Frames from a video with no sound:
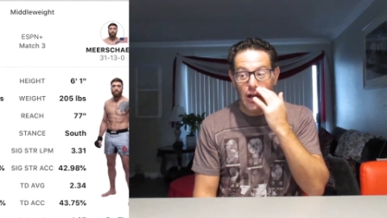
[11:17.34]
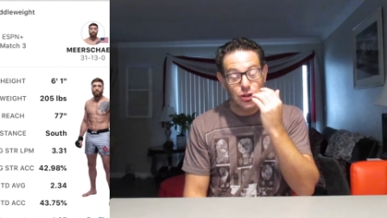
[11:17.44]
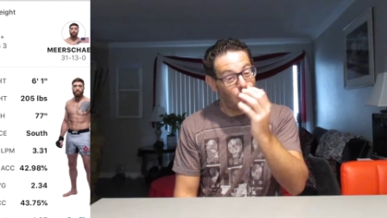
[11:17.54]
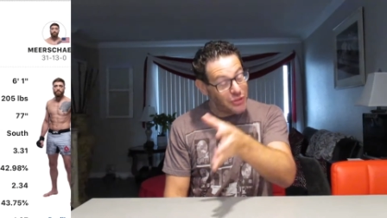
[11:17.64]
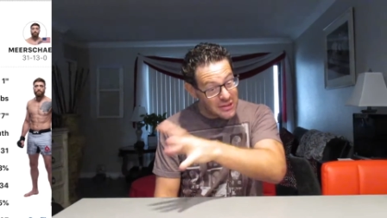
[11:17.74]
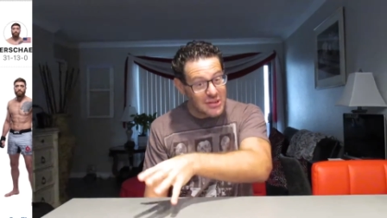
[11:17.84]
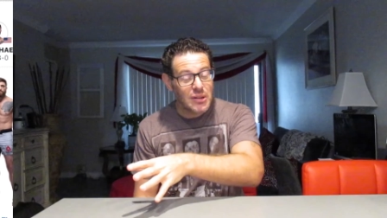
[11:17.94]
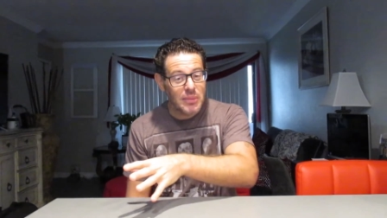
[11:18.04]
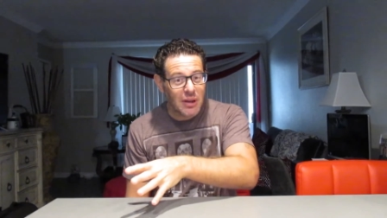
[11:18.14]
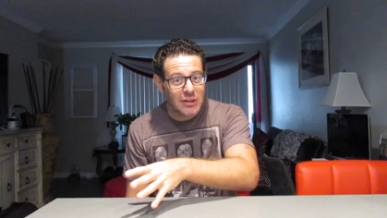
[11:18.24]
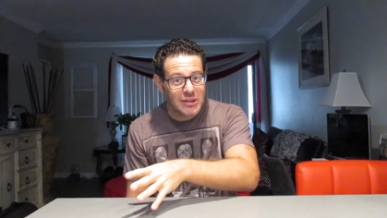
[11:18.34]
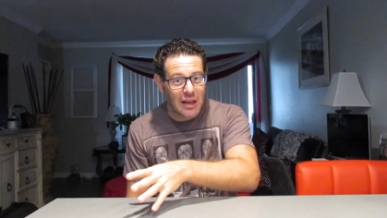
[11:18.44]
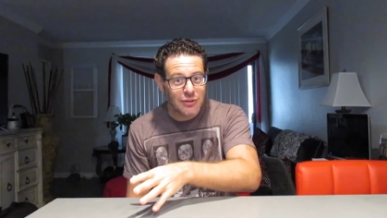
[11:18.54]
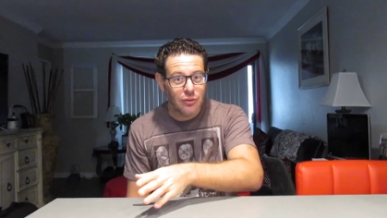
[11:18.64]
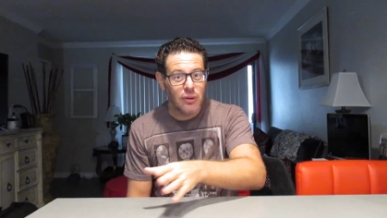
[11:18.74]
So this is going to be a good
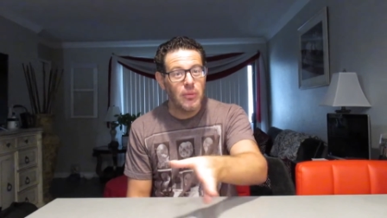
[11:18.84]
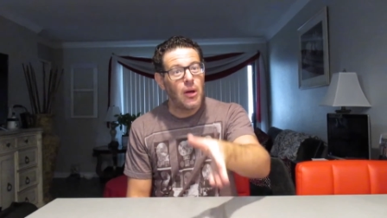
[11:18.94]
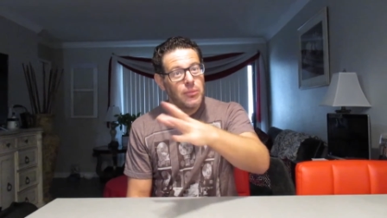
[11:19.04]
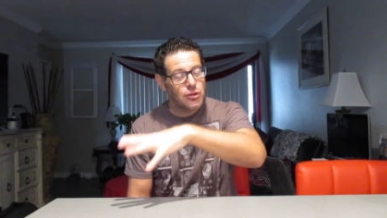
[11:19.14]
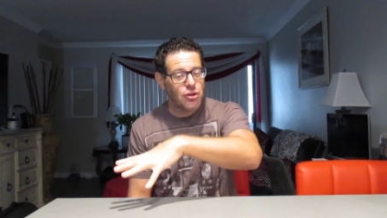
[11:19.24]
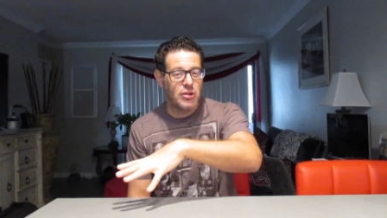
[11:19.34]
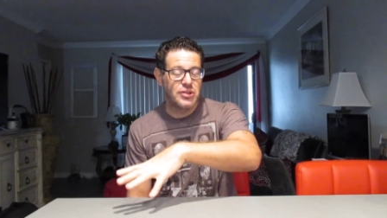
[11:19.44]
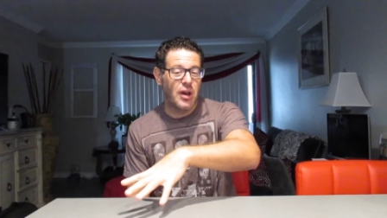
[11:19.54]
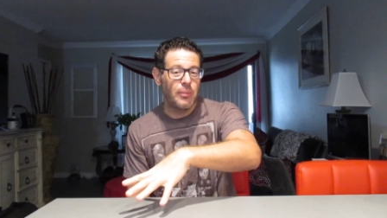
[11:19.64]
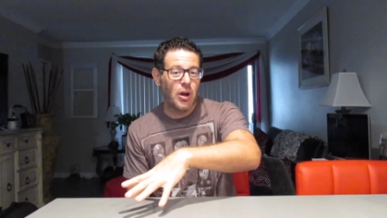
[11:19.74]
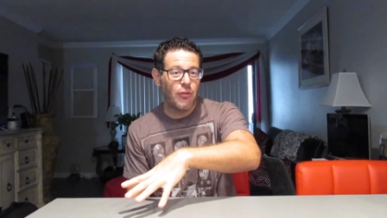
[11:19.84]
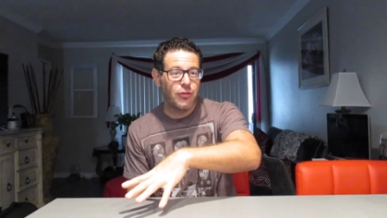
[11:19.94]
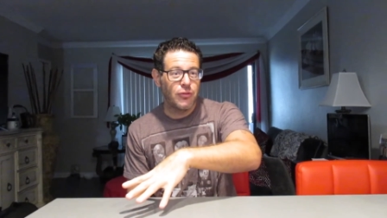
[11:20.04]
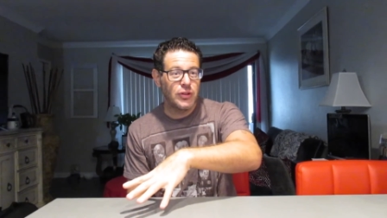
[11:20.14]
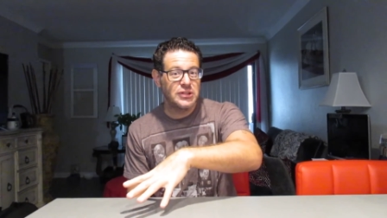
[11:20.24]
test for him. Meerschaert's coming off
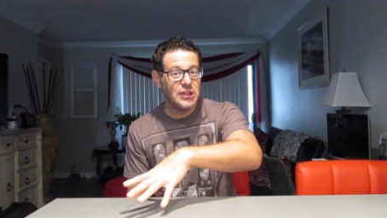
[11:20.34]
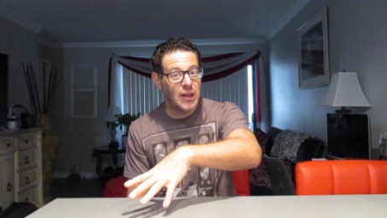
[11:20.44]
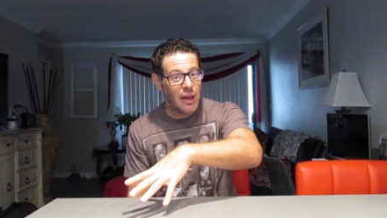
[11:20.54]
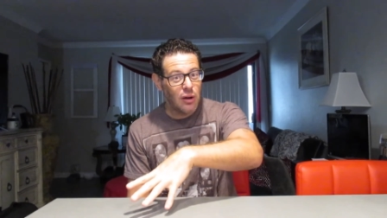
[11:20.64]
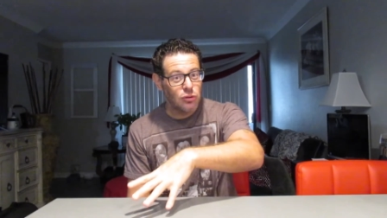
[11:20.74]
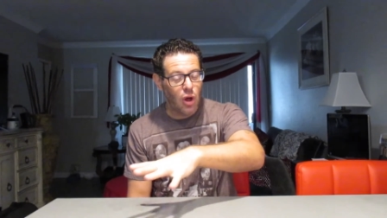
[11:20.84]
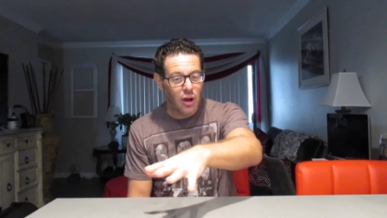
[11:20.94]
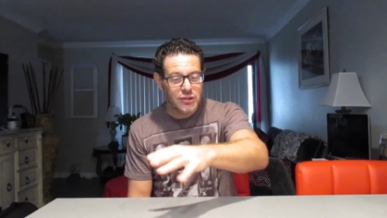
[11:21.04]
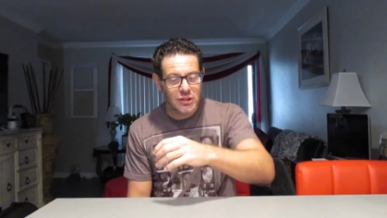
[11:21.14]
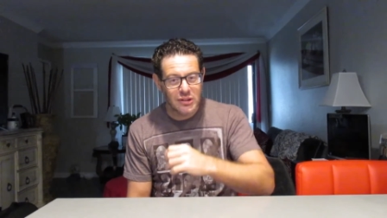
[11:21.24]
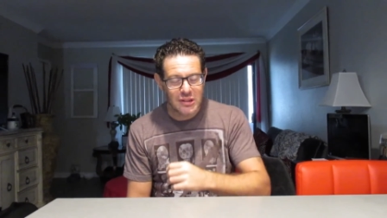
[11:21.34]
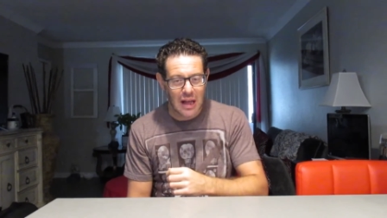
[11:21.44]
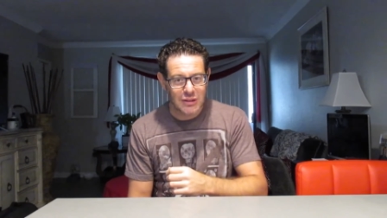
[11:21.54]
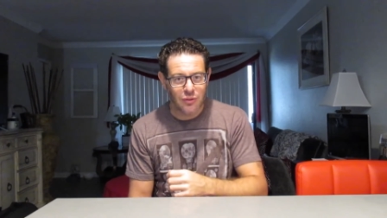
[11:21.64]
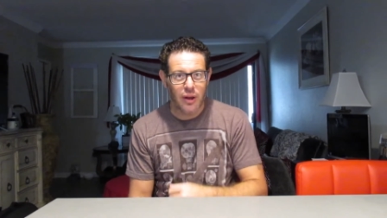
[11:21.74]
of a TKO loss in his
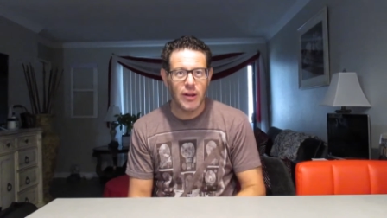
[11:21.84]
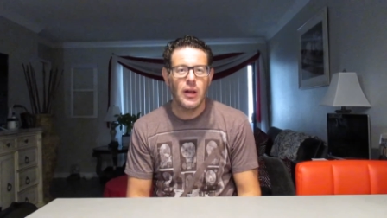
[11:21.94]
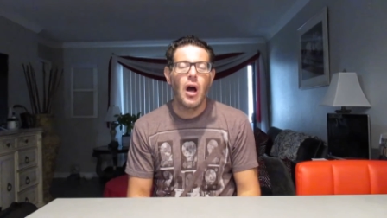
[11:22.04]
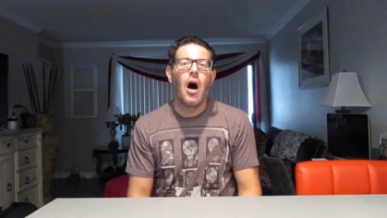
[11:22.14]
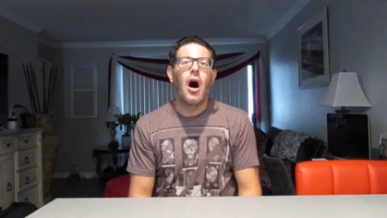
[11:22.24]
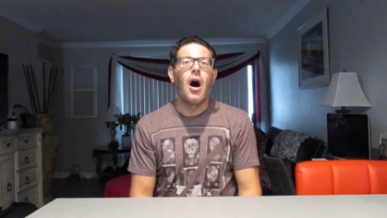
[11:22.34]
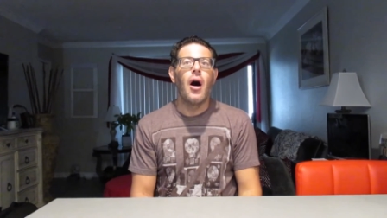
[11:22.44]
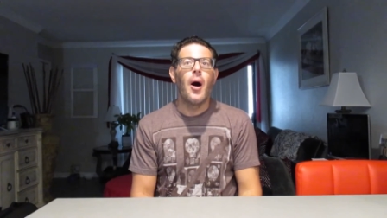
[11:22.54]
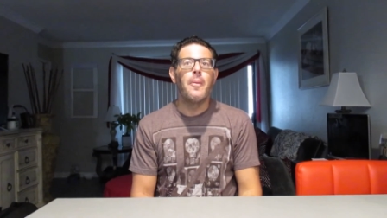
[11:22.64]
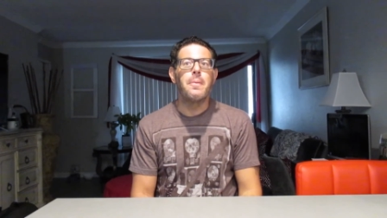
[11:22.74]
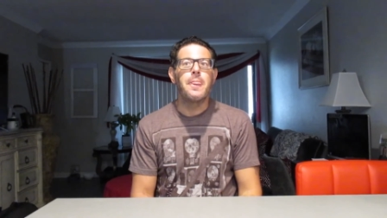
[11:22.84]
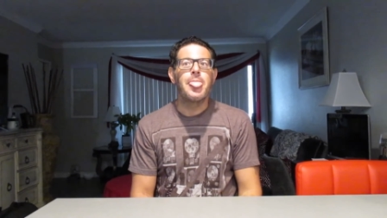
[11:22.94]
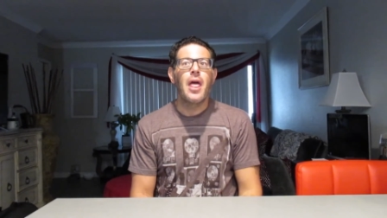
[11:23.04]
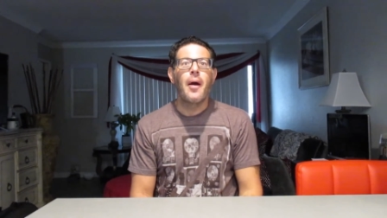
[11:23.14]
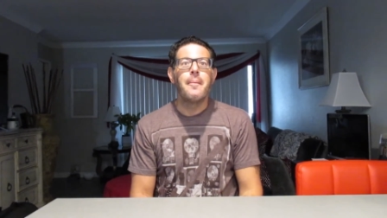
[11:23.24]
last fight.
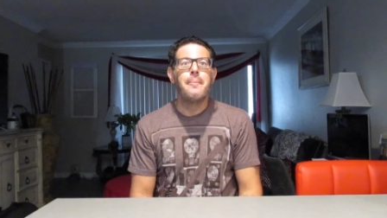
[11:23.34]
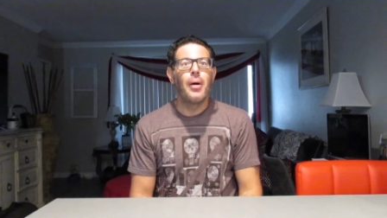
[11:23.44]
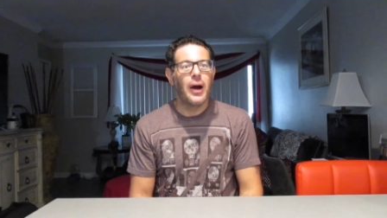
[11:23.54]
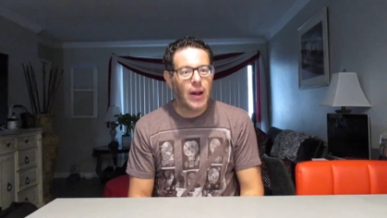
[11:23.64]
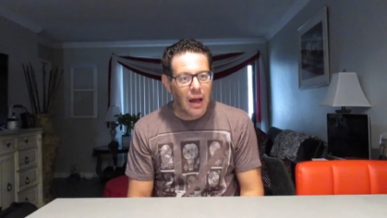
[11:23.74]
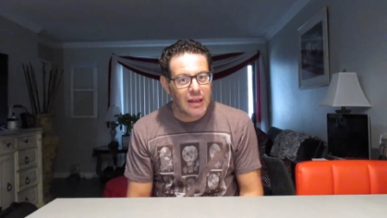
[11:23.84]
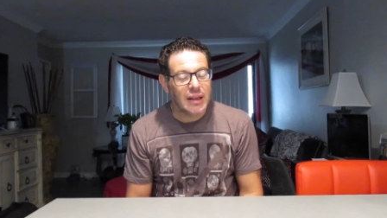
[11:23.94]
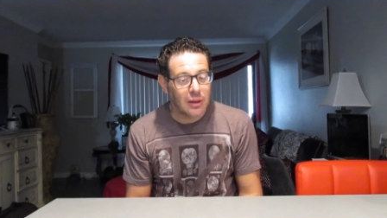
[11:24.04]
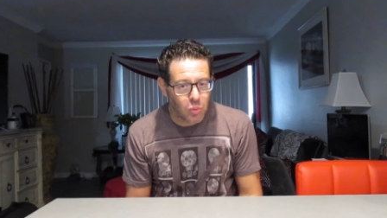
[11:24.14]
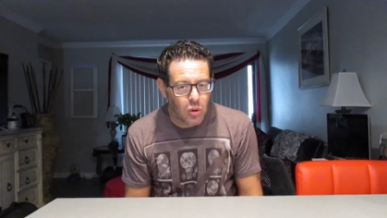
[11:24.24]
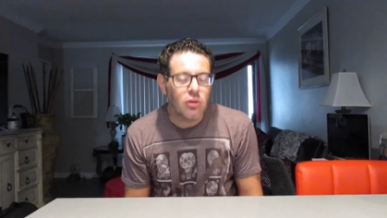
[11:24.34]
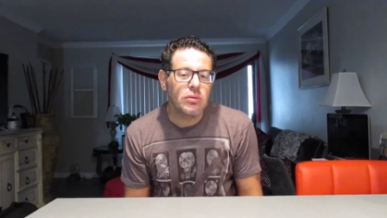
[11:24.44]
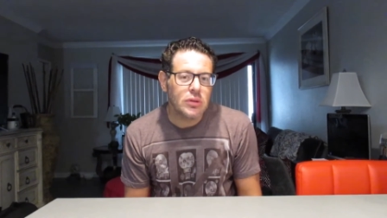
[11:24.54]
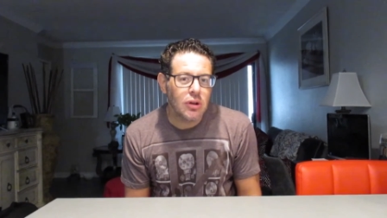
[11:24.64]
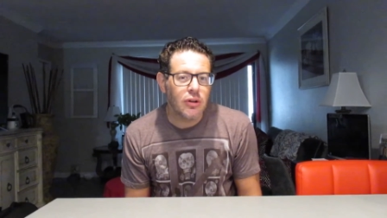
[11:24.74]
But he
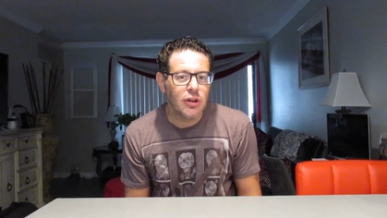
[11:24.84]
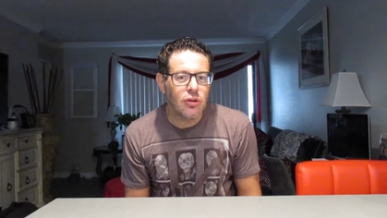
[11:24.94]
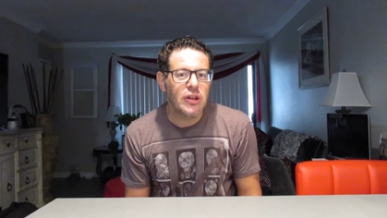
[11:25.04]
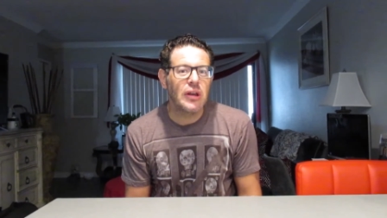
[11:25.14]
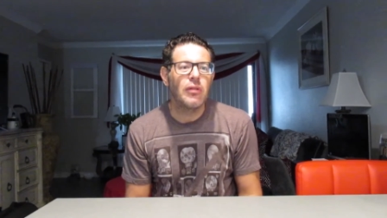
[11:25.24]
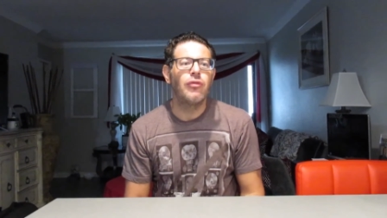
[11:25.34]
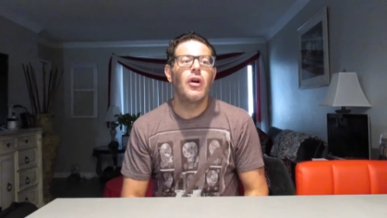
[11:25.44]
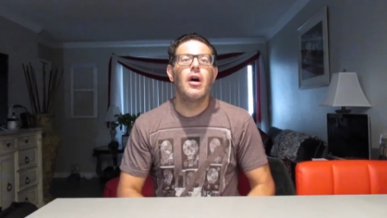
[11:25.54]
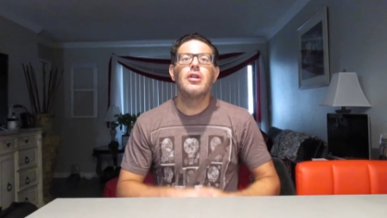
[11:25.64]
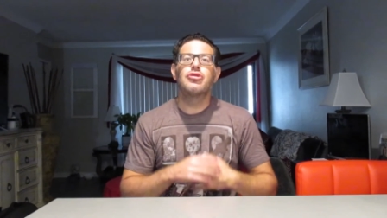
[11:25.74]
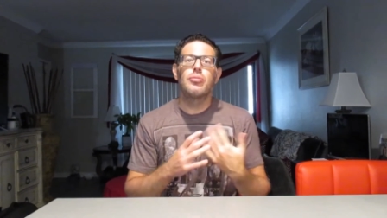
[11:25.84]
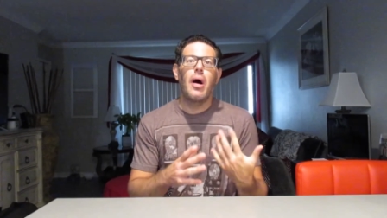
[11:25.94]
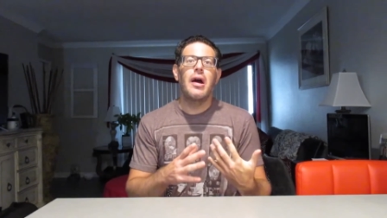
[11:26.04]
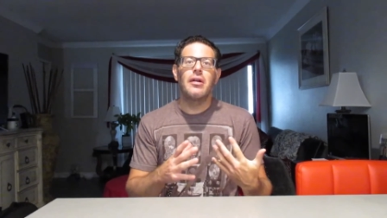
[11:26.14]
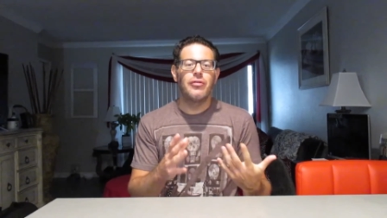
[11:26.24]
will, he'll give
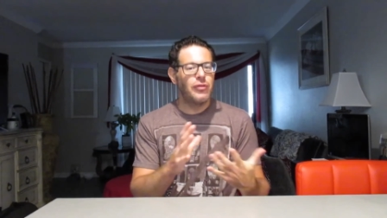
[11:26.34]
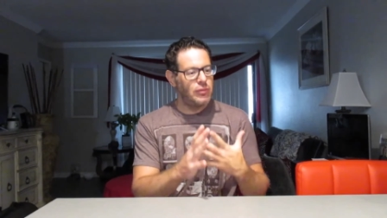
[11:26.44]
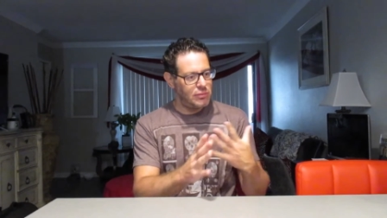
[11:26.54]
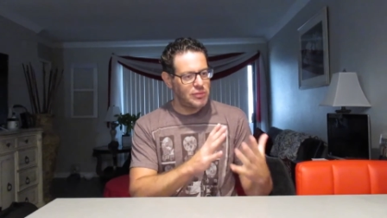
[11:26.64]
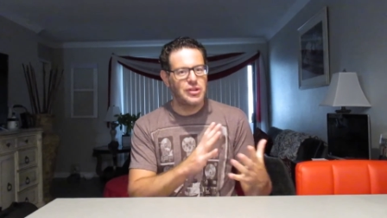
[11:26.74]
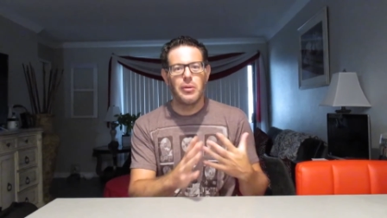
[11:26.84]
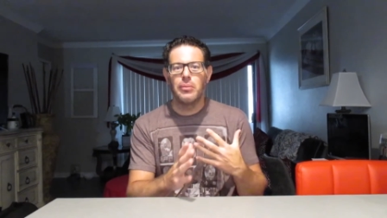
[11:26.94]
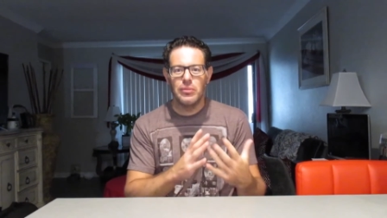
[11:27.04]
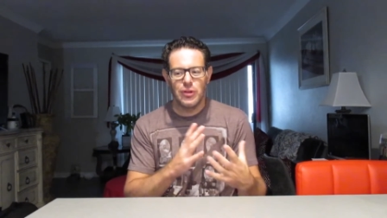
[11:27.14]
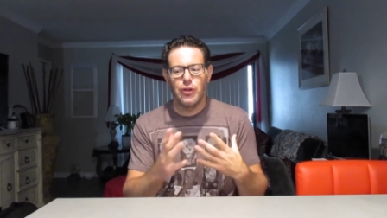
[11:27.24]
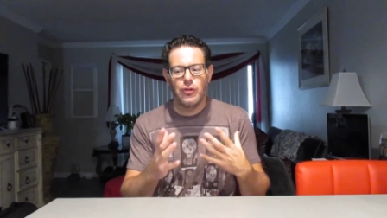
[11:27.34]
Chimaev some,